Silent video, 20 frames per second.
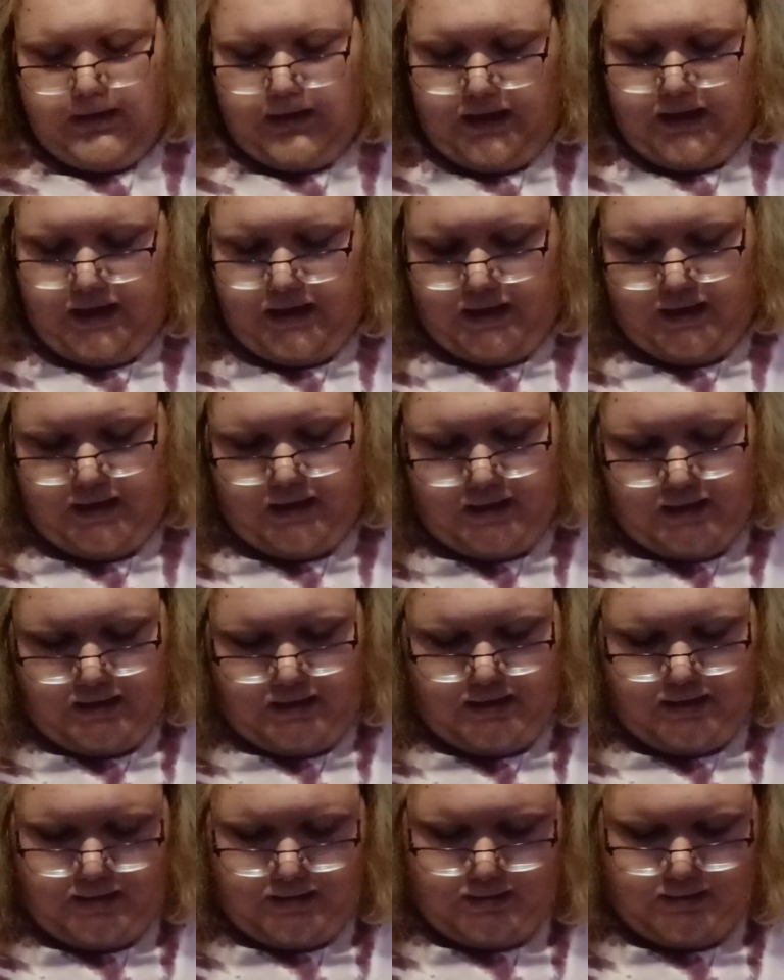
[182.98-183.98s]

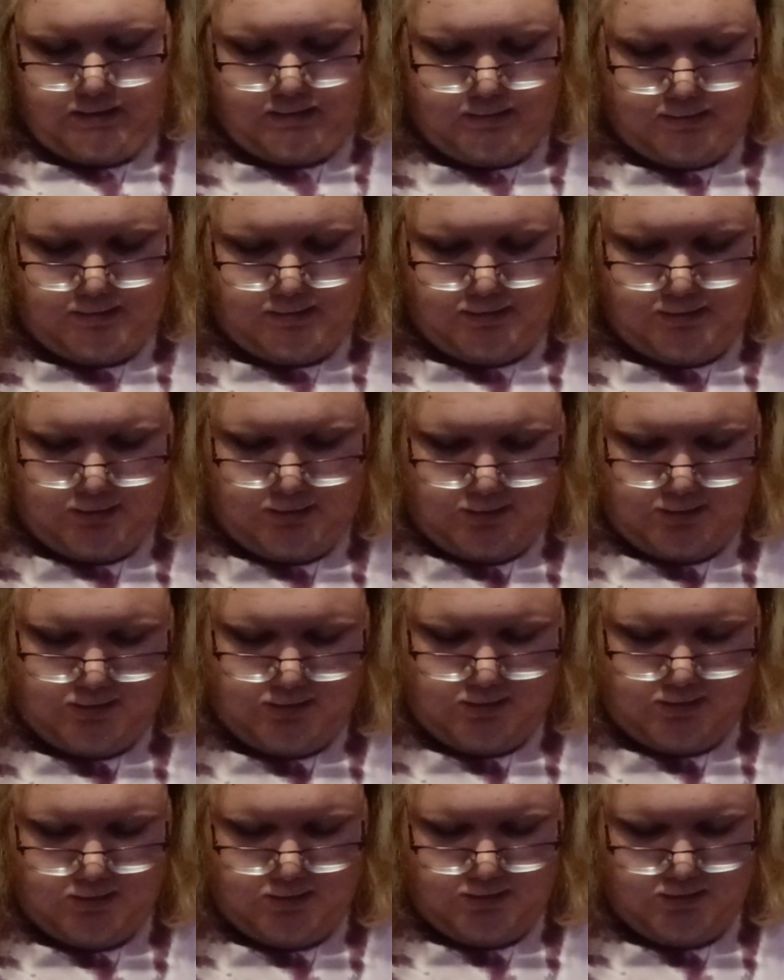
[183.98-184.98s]
And
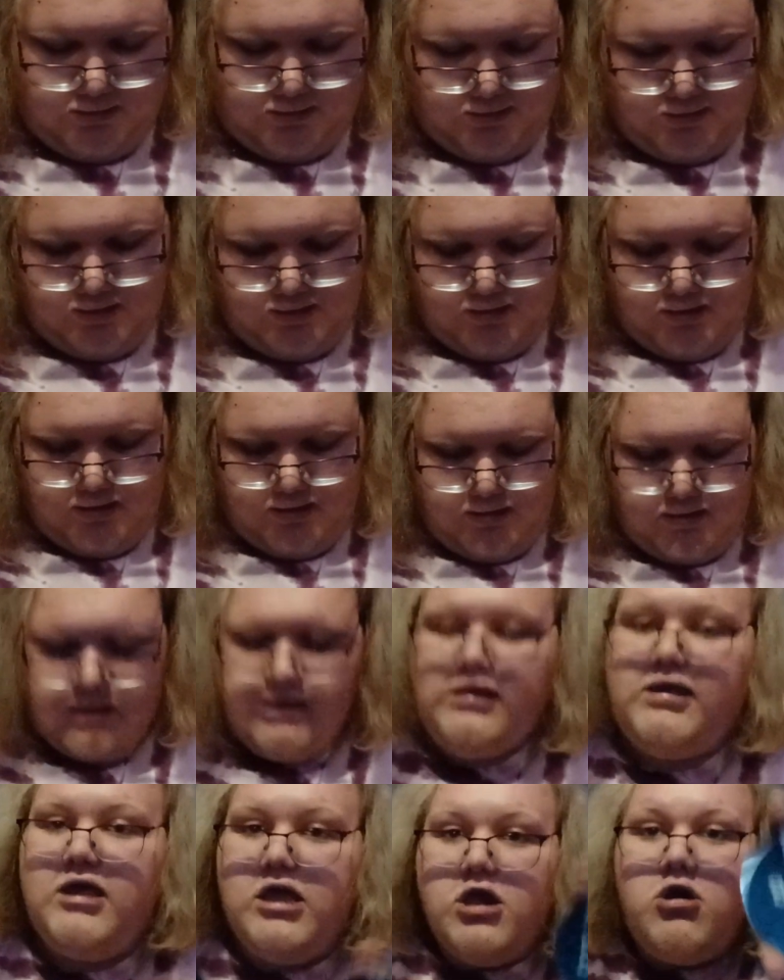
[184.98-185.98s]

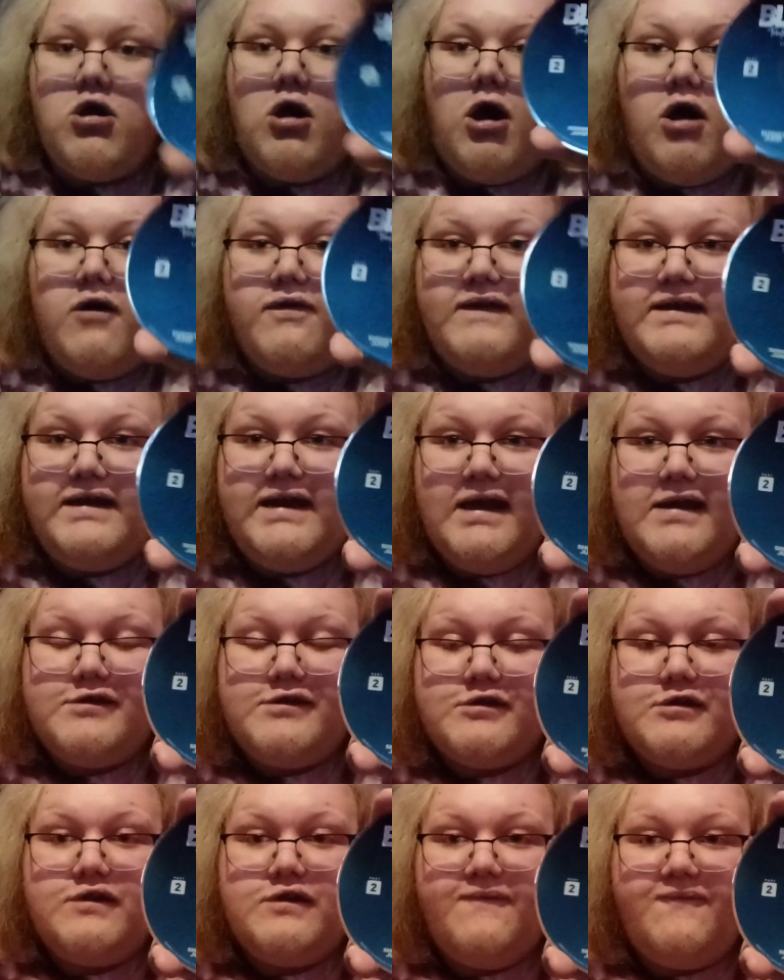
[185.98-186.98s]
here are the
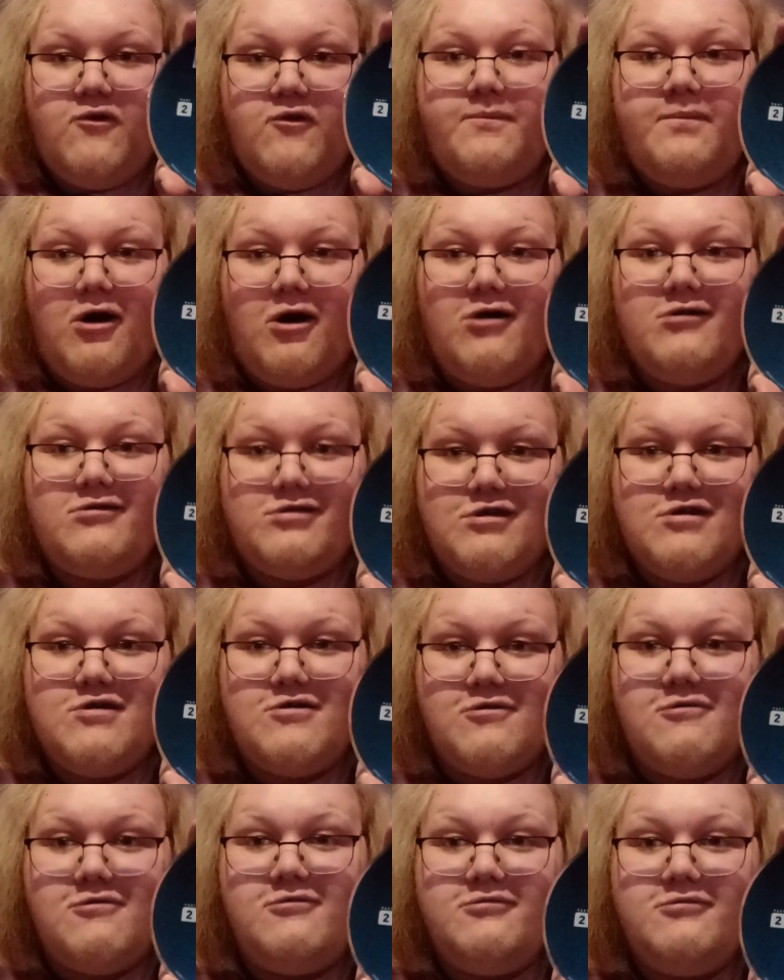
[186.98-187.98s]
discs for part 2.